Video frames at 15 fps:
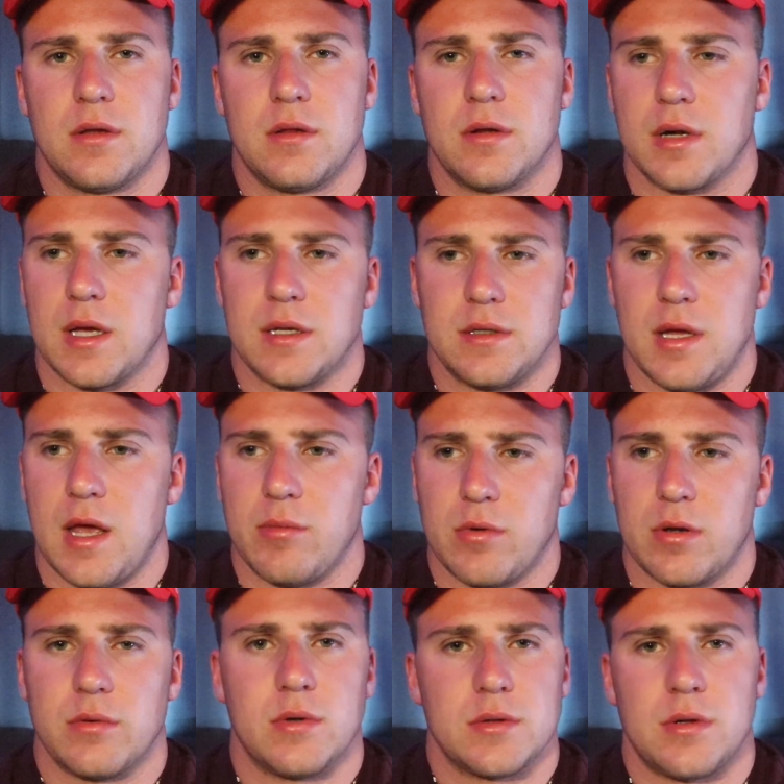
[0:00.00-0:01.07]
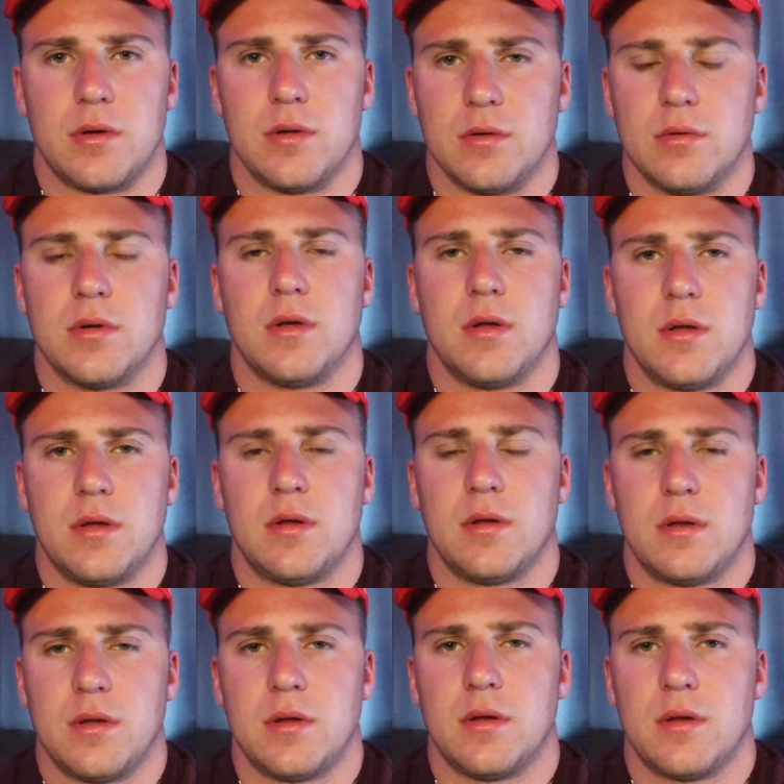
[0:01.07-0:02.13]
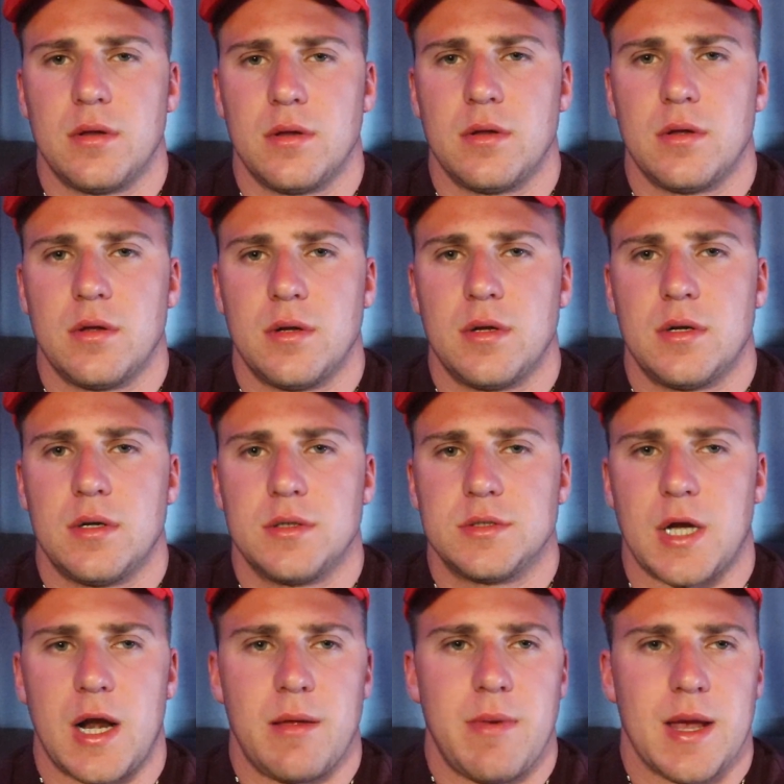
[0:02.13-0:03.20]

they're getting damn good at what they're doing. Trying